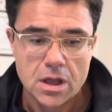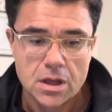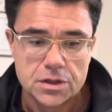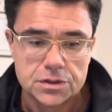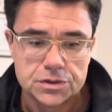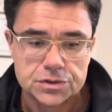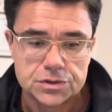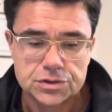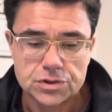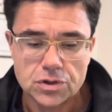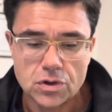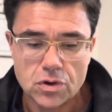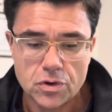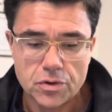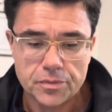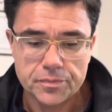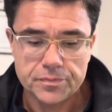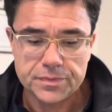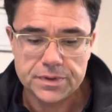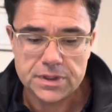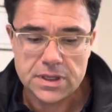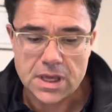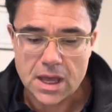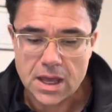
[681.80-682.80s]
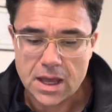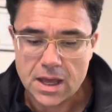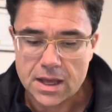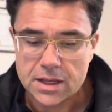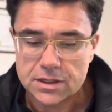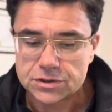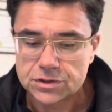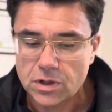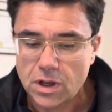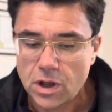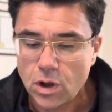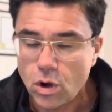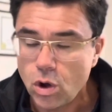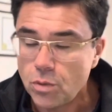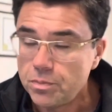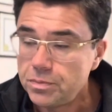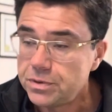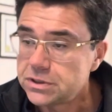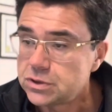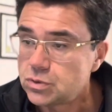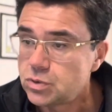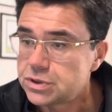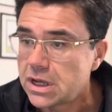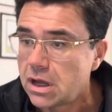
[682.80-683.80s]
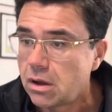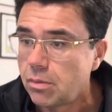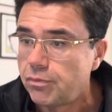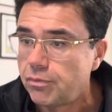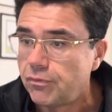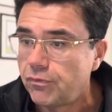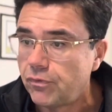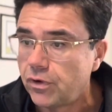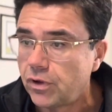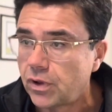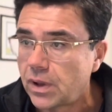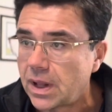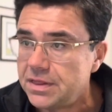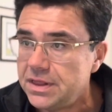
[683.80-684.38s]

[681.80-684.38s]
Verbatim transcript: So yeah, so I hope this was helpful.